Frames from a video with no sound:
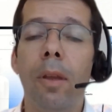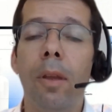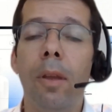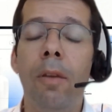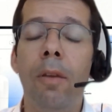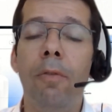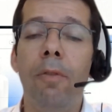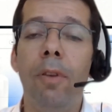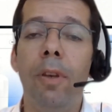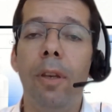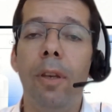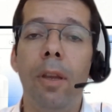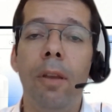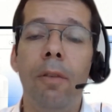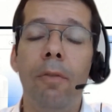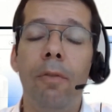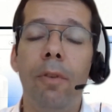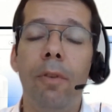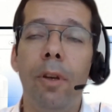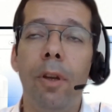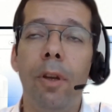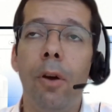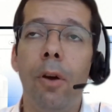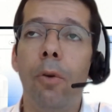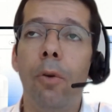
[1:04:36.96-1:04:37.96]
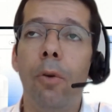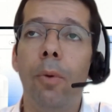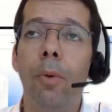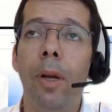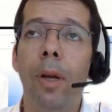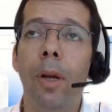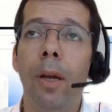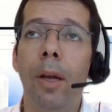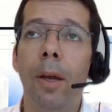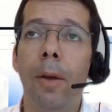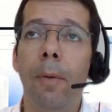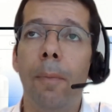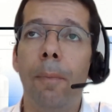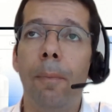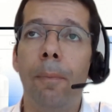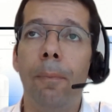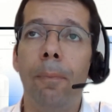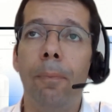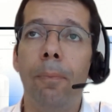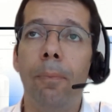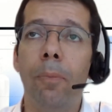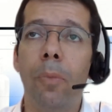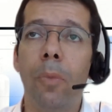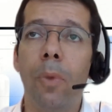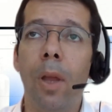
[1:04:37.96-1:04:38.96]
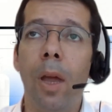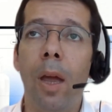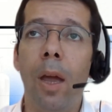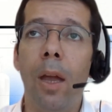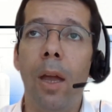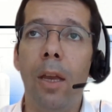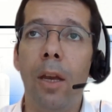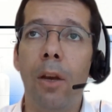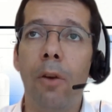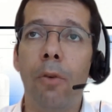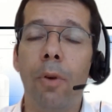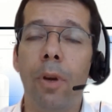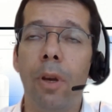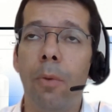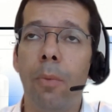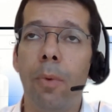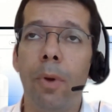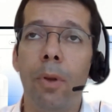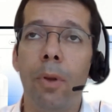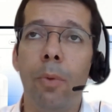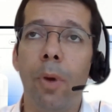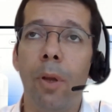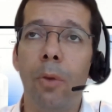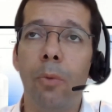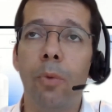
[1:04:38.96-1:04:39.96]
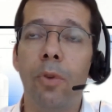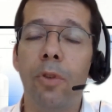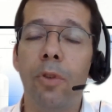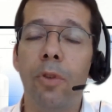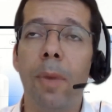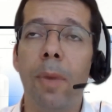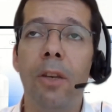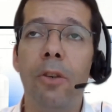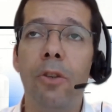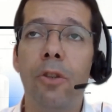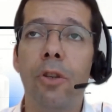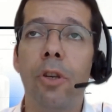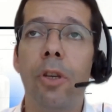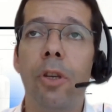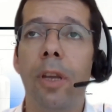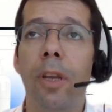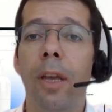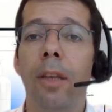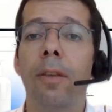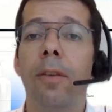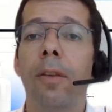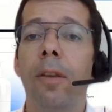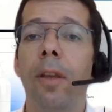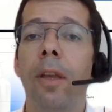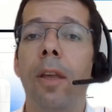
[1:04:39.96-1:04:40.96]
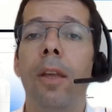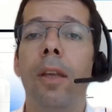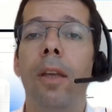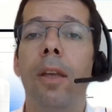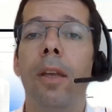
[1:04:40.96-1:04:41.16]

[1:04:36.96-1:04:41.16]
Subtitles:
even though I agree with what was mentioned that